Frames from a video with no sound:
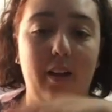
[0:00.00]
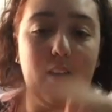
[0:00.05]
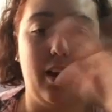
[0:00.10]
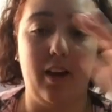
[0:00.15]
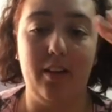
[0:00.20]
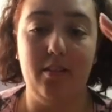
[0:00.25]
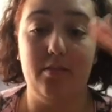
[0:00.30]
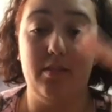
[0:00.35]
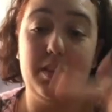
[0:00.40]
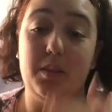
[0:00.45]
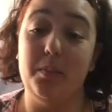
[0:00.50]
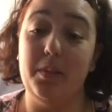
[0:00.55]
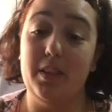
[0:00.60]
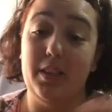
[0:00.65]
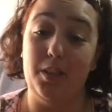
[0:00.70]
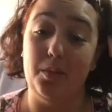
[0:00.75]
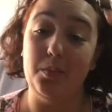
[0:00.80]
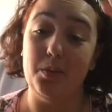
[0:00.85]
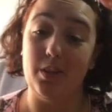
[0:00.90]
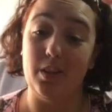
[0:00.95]
I recommend
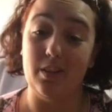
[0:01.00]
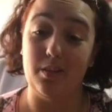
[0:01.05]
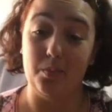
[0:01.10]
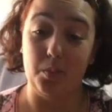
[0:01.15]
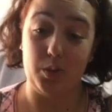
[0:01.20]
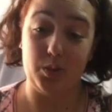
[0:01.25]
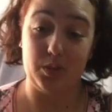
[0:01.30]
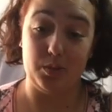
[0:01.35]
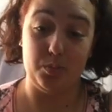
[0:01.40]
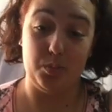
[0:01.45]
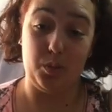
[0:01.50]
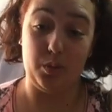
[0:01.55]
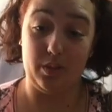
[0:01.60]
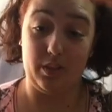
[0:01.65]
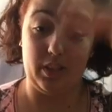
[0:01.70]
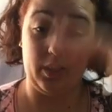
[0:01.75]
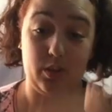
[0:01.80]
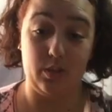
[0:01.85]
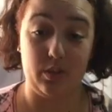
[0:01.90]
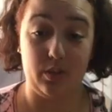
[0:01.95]
that you put the most
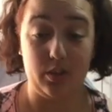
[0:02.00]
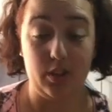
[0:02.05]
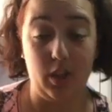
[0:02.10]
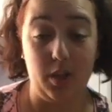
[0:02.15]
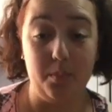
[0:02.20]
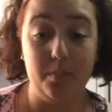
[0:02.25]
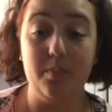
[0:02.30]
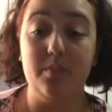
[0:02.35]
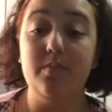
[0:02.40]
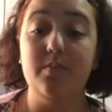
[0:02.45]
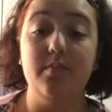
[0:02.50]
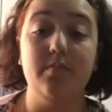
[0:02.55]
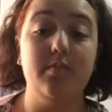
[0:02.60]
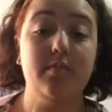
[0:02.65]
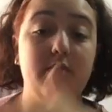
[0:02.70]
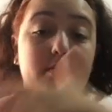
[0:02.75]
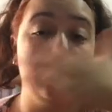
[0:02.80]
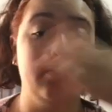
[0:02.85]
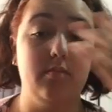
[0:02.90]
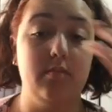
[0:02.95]
important thing on the top,
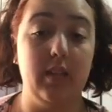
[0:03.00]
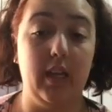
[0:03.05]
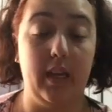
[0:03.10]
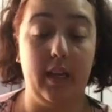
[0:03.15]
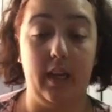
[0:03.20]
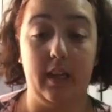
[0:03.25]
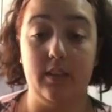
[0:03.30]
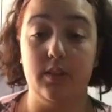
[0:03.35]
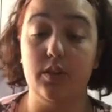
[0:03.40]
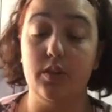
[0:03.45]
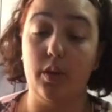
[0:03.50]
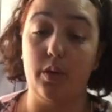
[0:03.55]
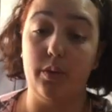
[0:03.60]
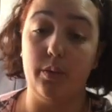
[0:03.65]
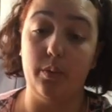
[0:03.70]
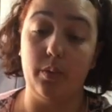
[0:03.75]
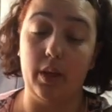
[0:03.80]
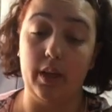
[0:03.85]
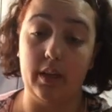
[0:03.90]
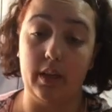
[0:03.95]
and
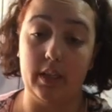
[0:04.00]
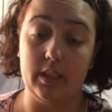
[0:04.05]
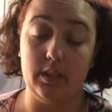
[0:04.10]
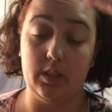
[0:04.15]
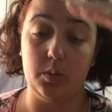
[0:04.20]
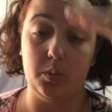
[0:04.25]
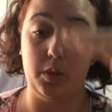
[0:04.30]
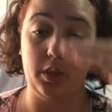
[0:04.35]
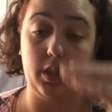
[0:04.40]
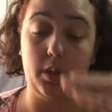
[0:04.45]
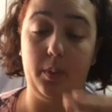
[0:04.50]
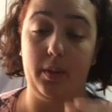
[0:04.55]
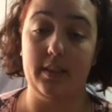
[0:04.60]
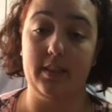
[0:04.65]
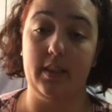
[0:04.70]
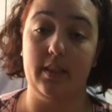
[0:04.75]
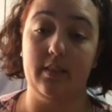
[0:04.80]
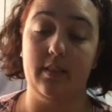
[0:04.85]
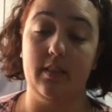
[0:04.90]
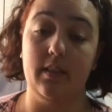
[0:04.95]
so that as you work your way
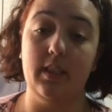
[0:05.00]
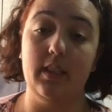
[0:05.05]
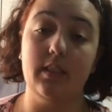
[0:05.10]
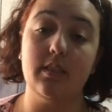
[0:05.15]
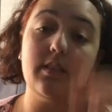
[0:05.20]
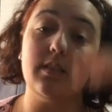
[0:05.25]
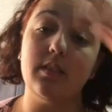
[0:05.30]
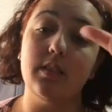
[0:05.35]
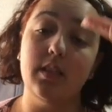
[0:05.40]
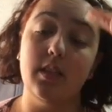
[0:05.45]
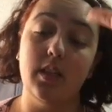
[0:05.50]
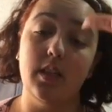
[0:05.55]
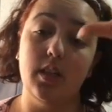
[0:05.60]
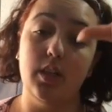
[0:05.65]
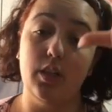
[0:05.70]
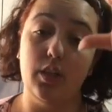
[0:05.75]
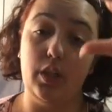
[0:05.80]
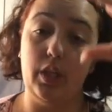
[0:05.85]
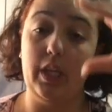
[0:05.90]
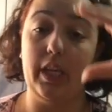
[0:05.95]
down the list,
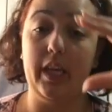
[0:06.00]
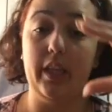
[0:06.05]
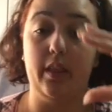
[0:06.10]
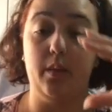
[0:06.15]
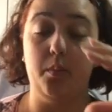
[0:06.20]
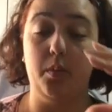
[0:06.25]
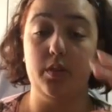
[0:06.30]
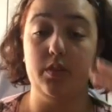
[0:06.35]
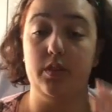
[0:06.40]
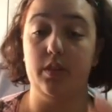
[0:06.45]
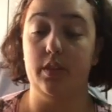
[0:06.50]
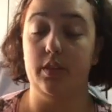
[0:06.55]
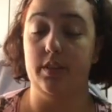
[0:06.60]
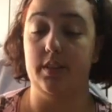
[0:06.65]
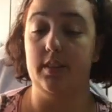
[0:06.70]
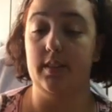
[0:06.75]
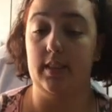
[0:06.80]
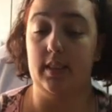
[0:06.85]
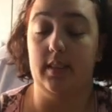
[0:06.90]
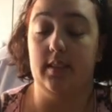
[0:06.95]
you get the most
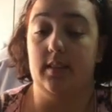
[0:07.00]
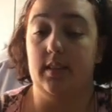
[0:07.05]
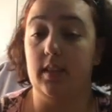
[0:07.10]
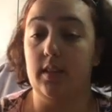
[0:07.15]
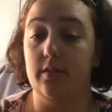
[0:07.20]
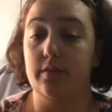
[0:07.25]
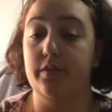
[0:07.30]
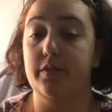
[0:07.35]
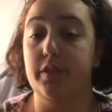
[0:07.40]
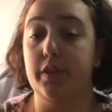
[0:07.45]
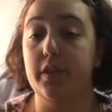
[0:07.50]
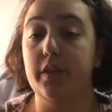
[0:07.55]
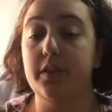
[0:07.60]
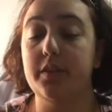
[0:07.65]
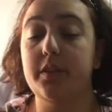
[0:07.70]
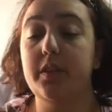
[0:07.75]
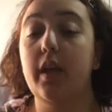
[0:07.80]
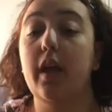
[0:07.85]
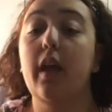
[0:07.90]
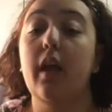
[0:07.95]
urgent things done
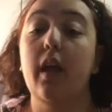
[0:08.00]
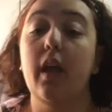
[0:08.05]
first.